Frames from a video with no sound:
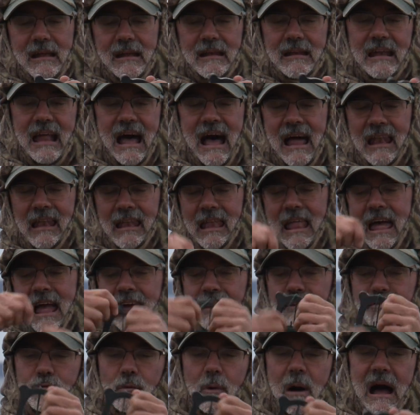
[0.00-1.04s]
Not
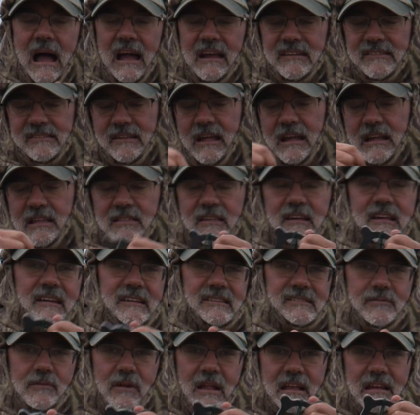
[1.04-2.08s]
lengthwise like
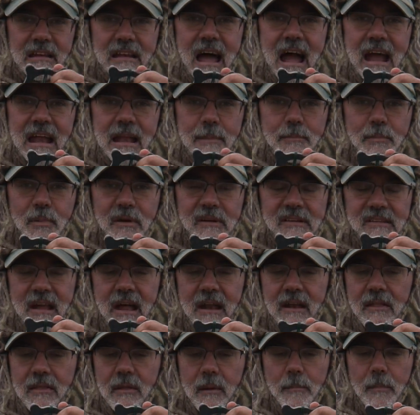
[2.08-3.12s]
this, like
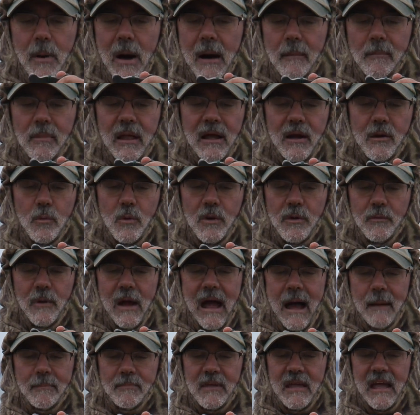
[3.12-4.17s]
90% of the public would
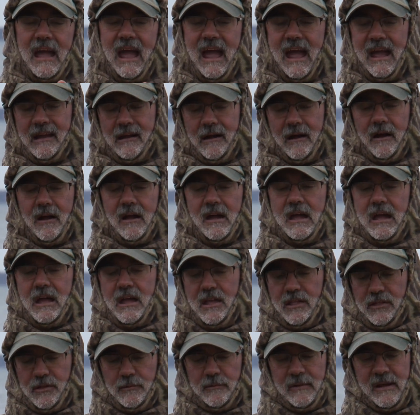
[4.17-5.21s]
wrap the anchor.
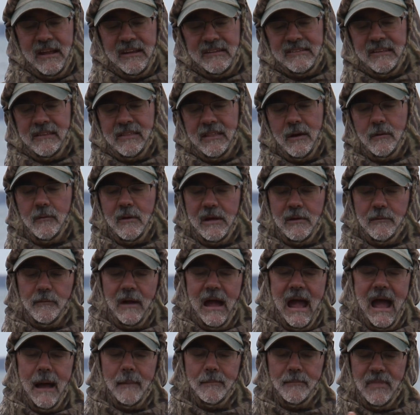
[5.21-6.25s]
The reason that we
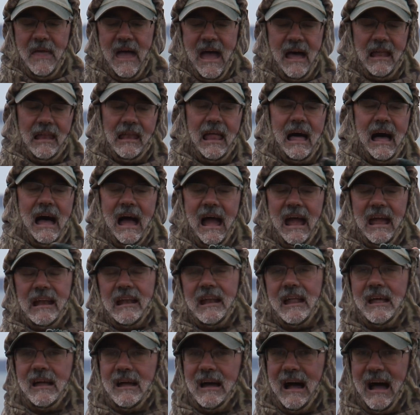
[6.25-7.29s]
wrap that
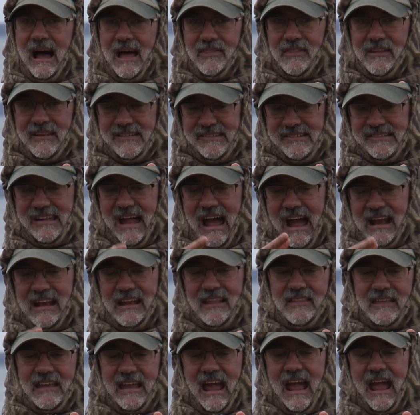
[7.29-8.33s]
line on the side
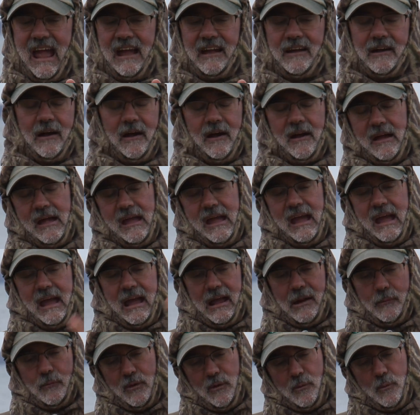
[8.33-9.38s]
of the anchor,
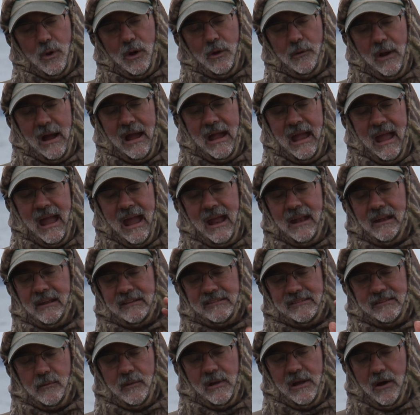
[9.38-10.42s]
and we're right-handed,
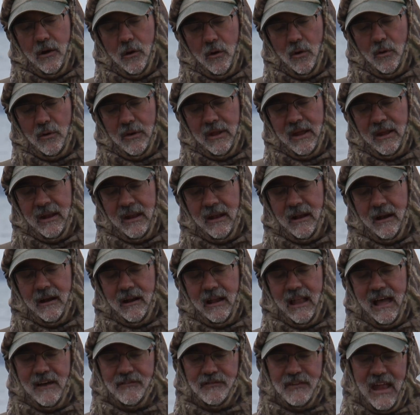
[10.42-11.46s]
so we hold it in our
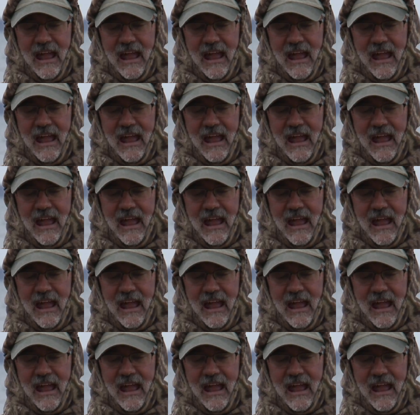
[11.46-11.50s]
left